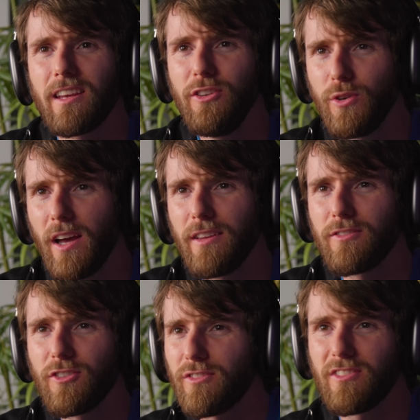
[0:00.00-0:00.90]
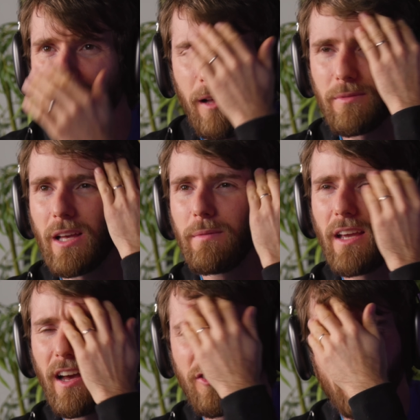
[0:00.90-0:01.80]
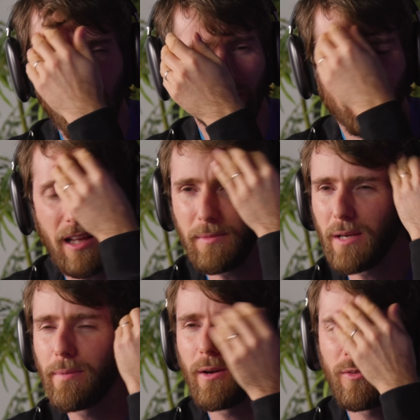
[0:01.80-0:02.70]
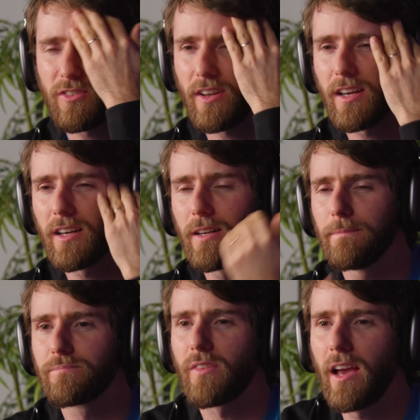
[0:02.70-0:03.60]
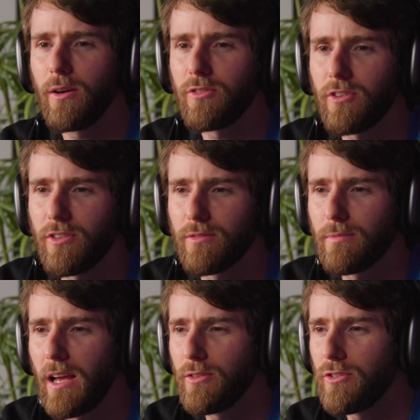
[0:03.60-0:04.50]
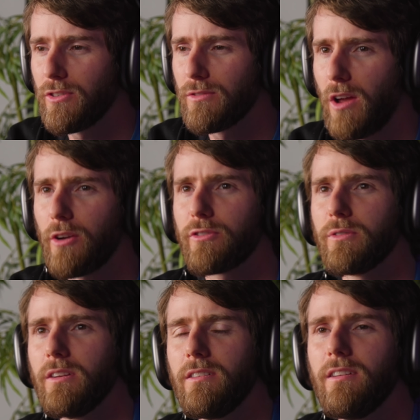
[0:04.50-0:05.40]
Can you guys just tell tell me, uh, James, tell me about um, how's your how's your daughter doing?